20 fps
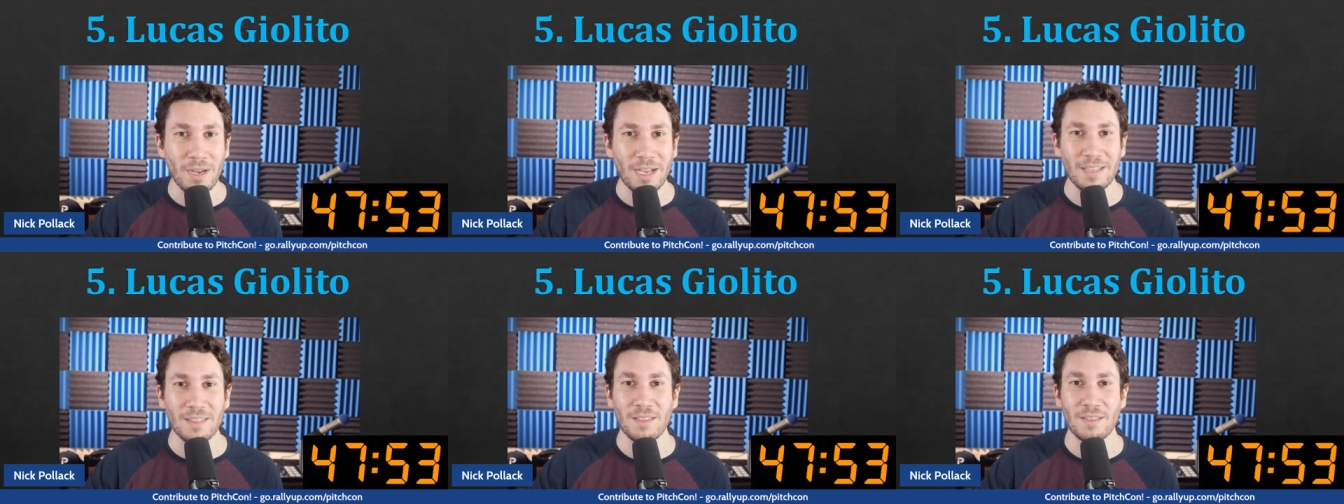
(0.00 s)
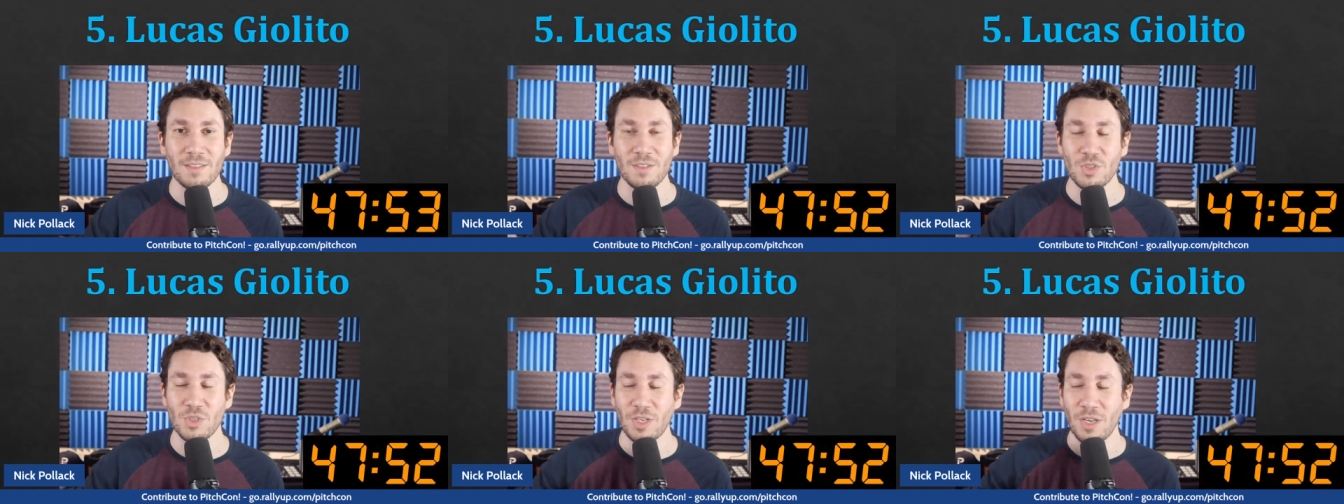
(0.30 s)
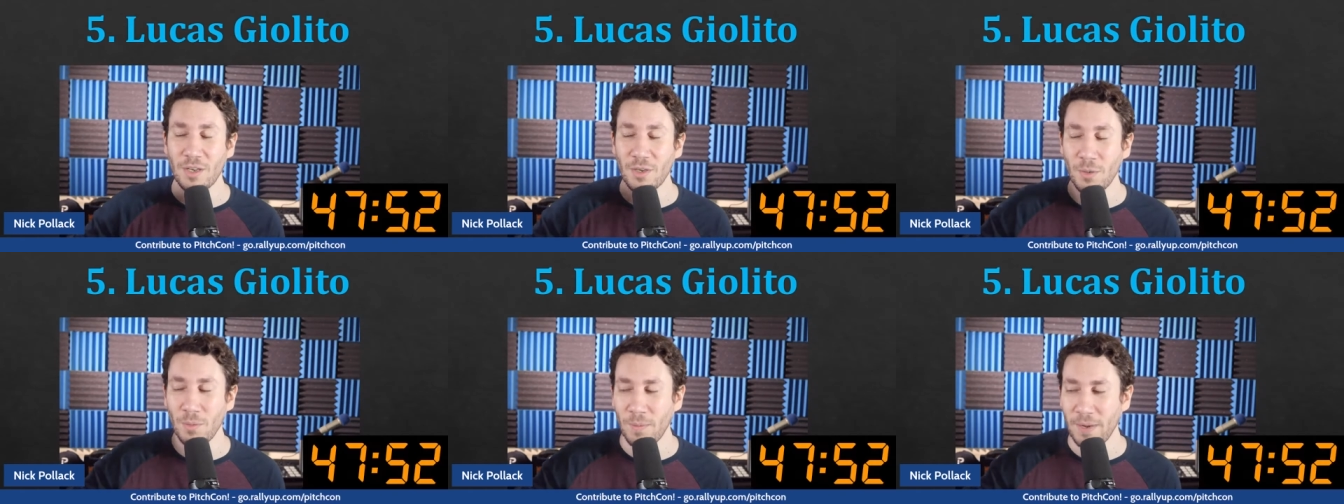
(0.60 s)
I think the
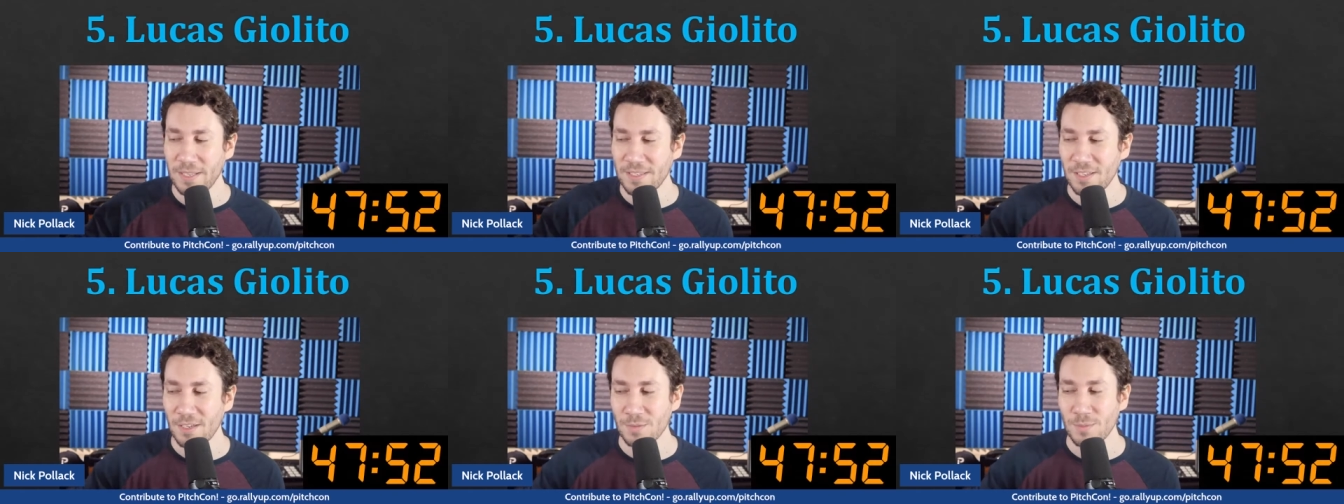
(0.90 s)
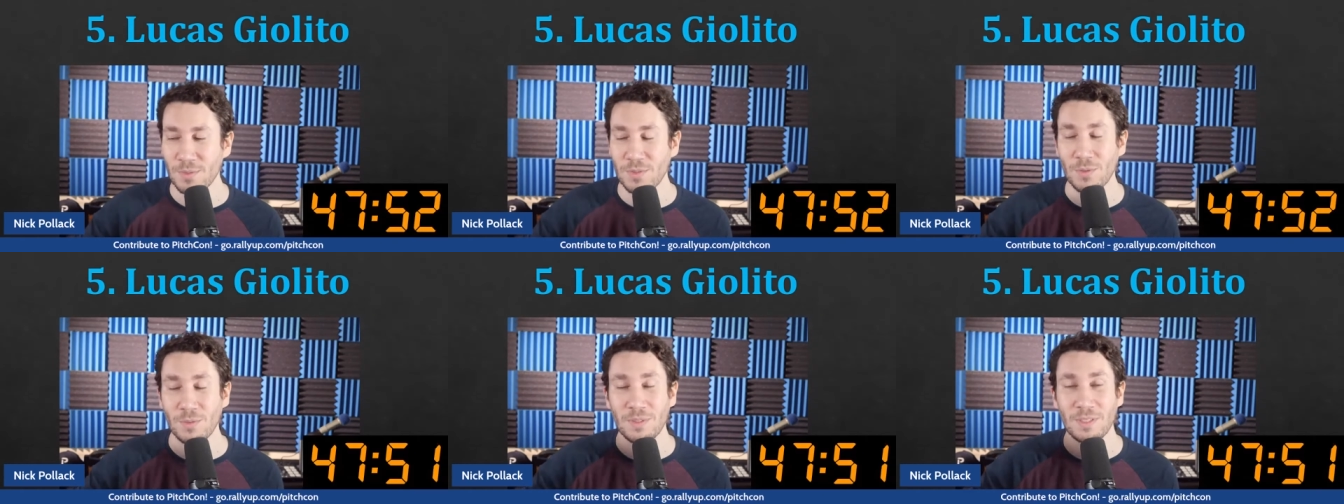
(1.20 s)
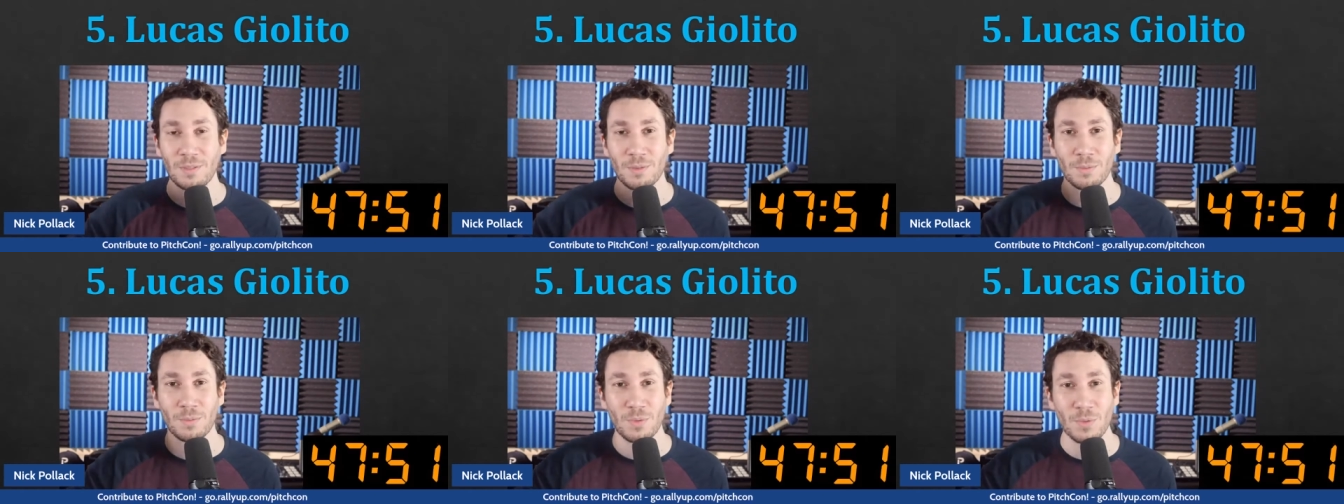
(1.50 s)
Chicago White Sox with Tony
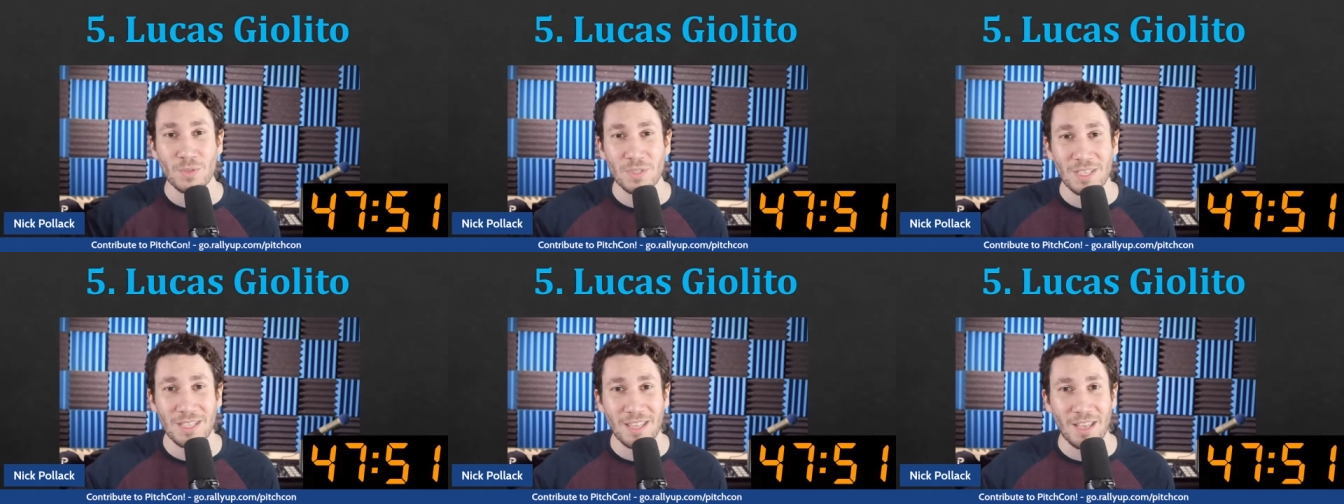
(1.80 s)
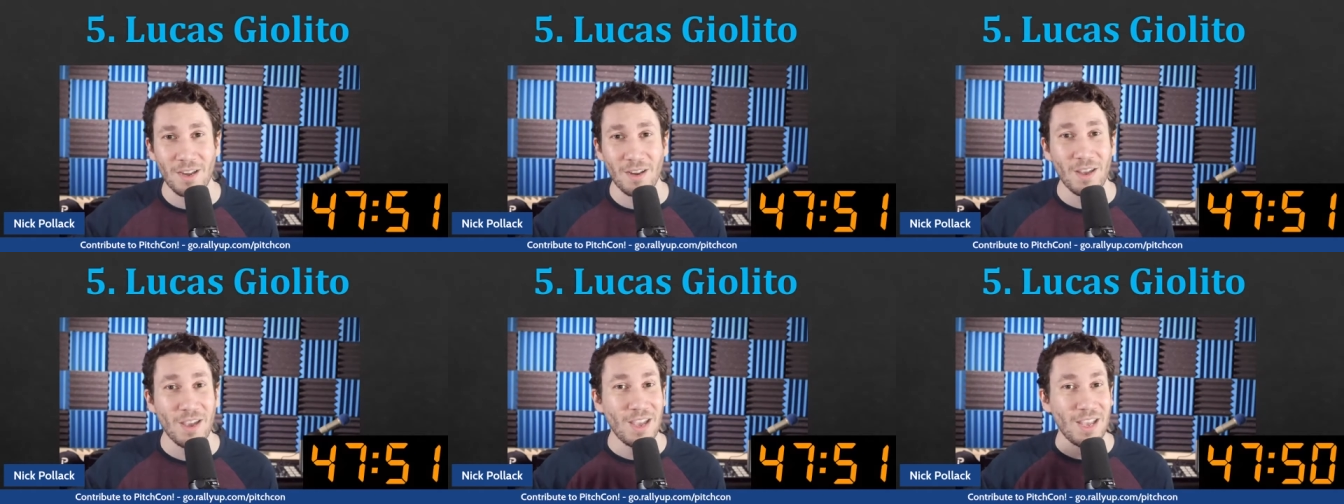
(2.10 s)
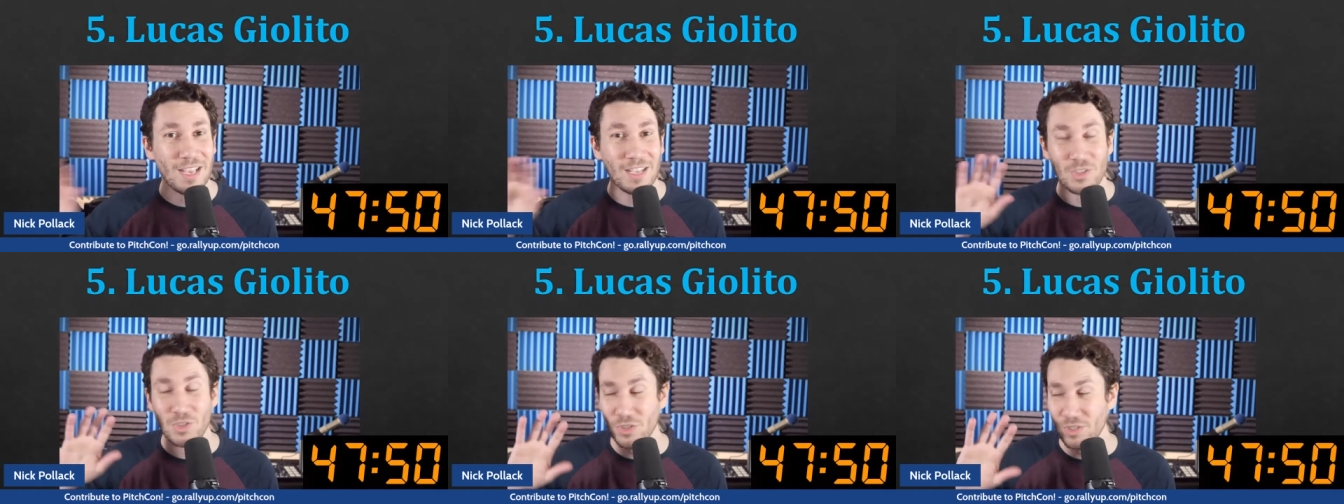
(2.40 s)
La Russa there
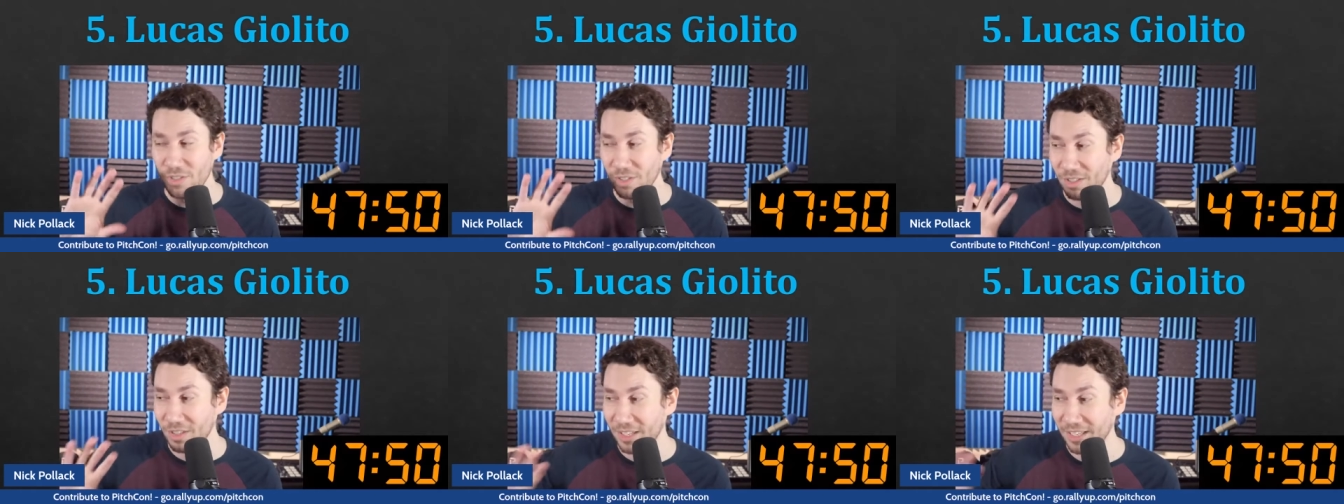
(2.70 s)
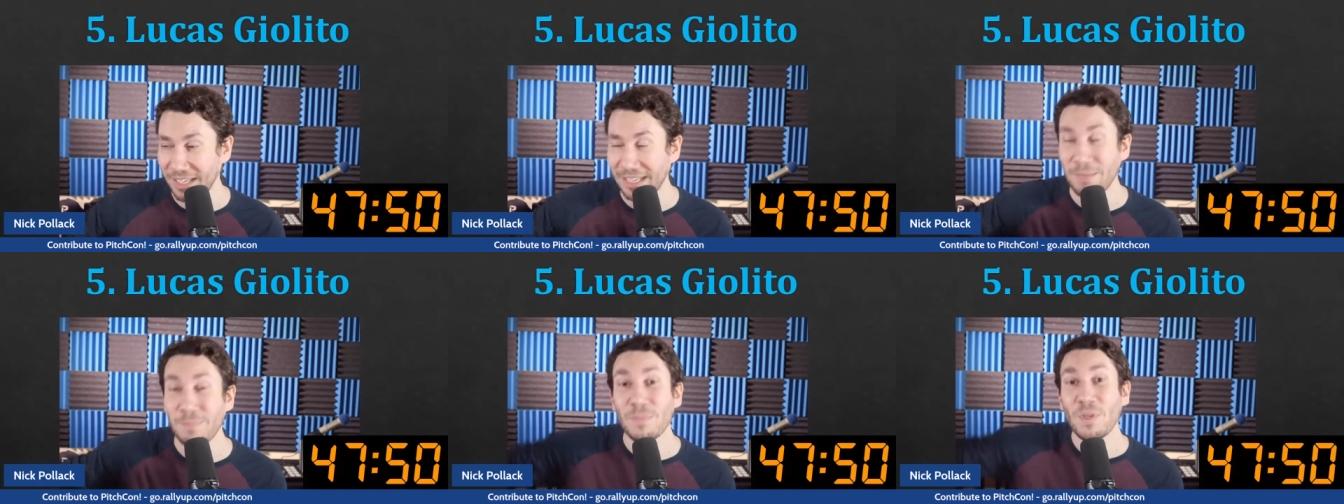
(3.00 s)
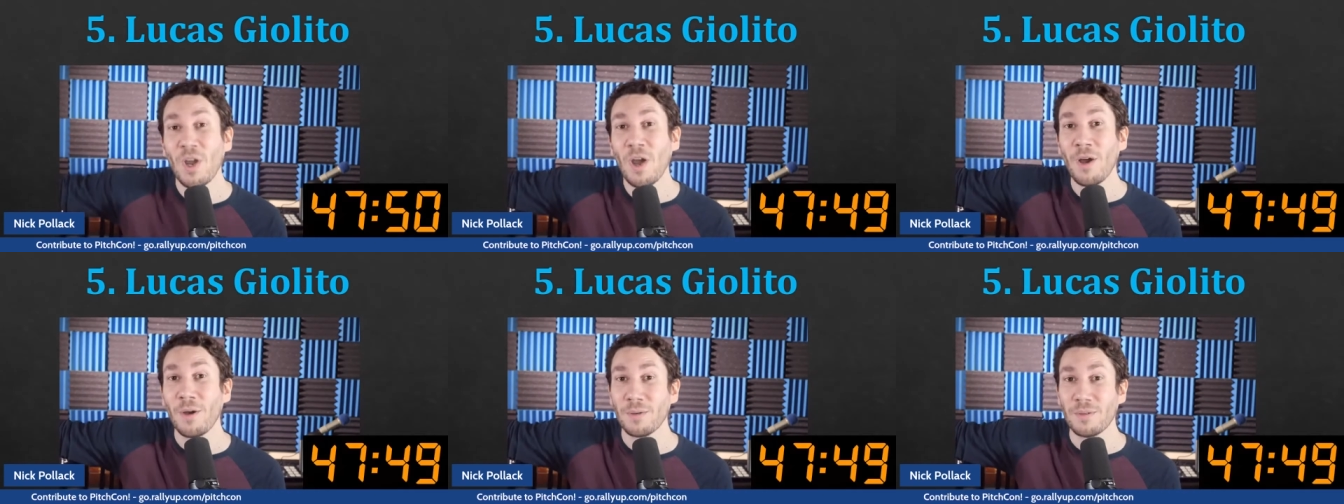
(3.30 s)
is just going to let him
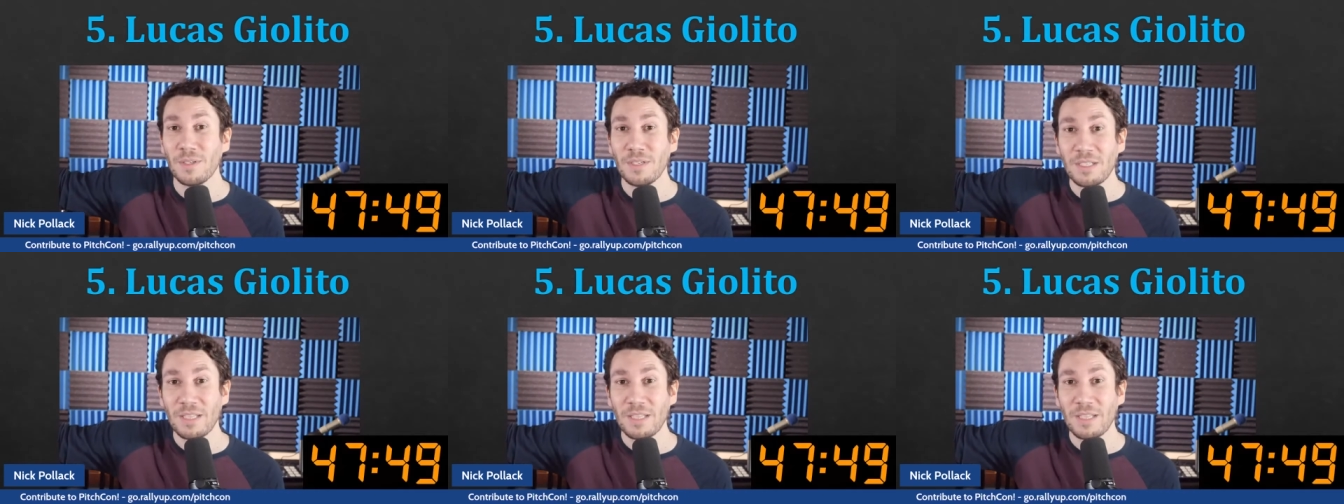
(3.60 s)
go.